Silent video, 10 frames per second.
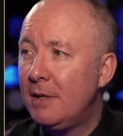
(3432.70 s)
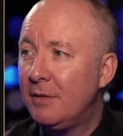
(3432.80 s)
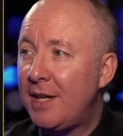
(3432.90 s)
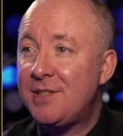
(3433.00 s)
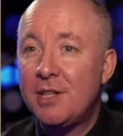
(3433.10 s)

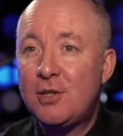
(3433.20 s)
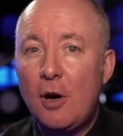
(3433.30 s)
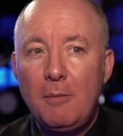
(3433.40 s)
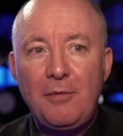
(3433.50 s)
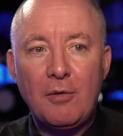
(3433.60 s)
That's the
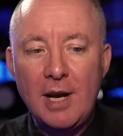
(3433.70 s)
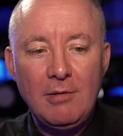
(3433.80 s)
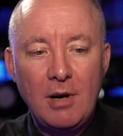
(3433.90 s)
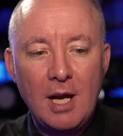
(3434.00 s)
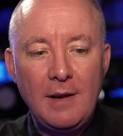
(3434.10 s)
top three,
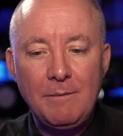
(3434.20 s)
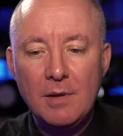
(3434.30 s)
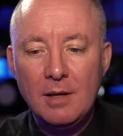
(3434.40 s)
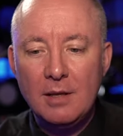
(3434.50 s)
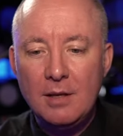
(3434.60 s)
right?
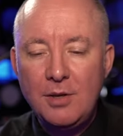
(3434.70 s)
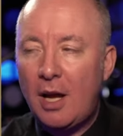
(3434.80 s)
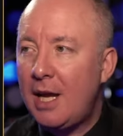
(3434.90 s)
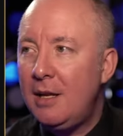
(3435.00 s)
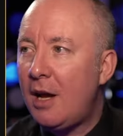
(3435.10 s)

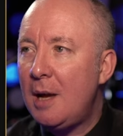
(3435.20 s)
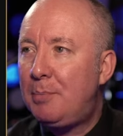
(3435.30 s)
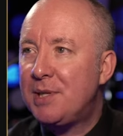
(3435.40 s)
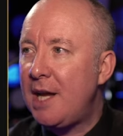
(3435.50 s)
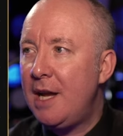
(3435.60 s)

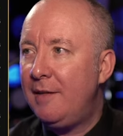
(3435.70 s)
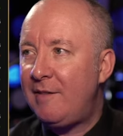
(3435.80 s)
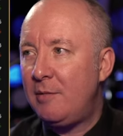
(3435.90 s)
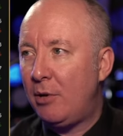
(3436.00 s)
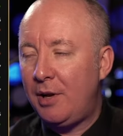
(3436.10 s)
99% of
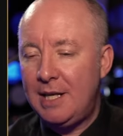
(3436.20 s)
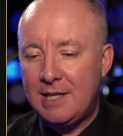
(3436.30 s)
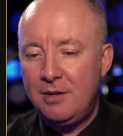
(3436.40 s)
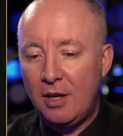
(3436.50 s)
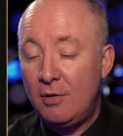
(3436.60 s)
everybody's
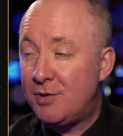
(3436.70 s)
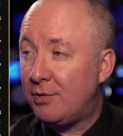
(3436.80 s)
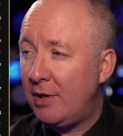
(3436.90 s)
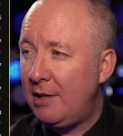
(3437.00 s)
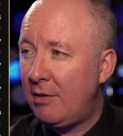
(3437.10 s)
in those
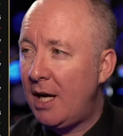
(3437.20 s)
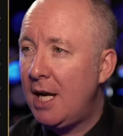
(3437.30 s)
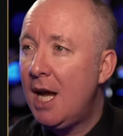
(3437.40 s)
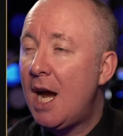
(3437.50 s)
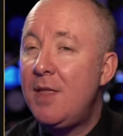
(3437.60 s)
three, right?
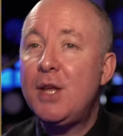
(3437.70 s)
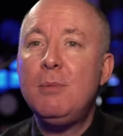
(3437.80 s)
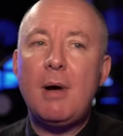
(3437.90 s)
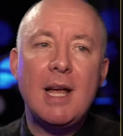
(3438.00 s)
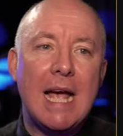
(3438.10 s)
And then you
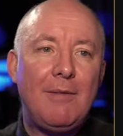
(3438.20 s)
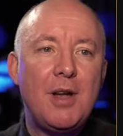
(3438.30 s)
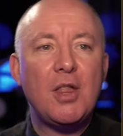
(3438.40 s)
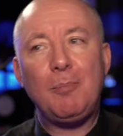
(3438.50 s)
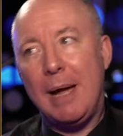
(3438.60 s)
might have
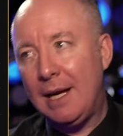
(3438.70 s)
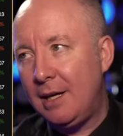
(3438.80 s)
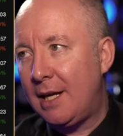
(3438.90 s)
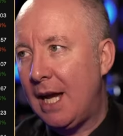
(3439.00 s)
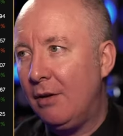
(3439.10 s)
another bank
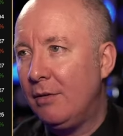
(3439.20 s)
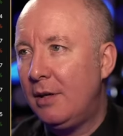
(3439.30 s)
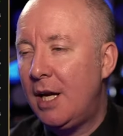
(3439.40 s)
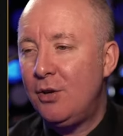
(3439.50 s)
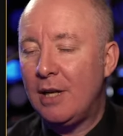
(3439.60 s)
account
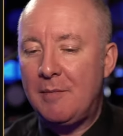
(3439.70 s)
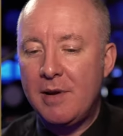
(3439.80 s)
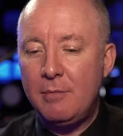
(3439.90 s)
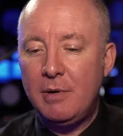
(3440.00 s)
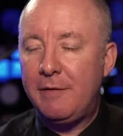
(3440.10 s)
and you'll have
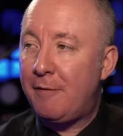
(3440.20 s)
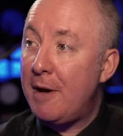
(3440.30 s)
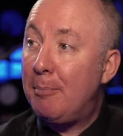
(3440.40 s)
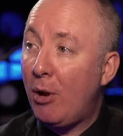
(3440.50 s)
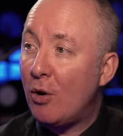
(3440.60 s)
it with
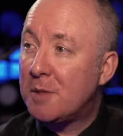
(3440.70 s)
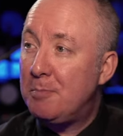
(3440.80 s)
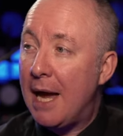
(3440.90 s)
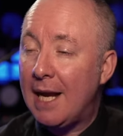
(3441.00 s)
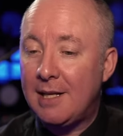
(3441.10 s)
Fred Blogg's
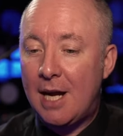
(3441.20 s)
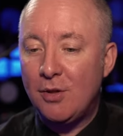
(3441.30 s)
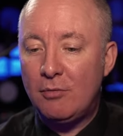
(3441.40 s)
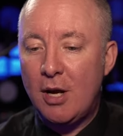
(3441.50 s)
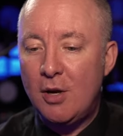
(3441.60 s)
bank down
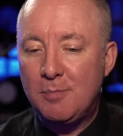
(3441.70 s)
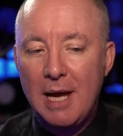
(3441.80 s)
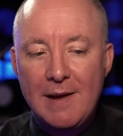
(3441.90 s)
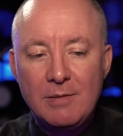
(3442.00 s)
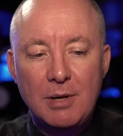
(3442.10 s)
the road, but
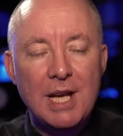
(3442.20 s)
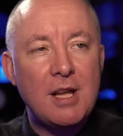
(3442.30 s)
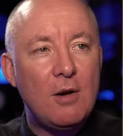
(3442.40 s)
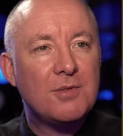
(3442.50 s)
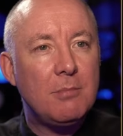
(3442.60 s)
everybody
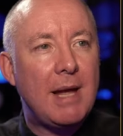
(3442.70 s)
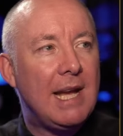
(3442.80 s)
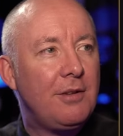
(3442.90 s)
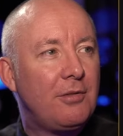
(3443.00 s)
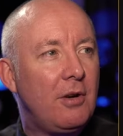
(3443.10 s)
knows the
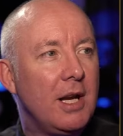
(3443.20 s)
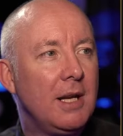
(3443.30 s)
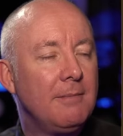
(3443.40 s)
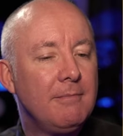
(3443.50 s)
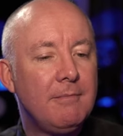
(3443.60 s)
main three.
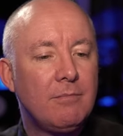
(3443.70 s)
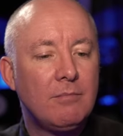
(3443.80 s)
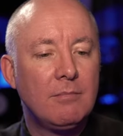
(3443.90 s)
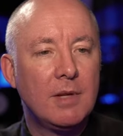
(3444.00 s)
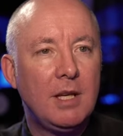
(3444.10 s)

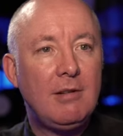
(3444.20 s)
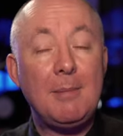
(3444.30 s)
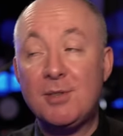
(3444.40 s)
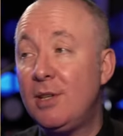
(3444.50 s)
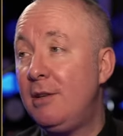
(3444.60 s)
You're
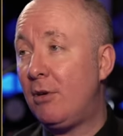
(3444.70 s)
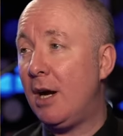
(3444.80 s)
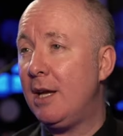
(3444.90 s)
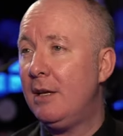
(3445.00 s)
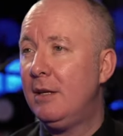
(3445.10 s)
absolutely right.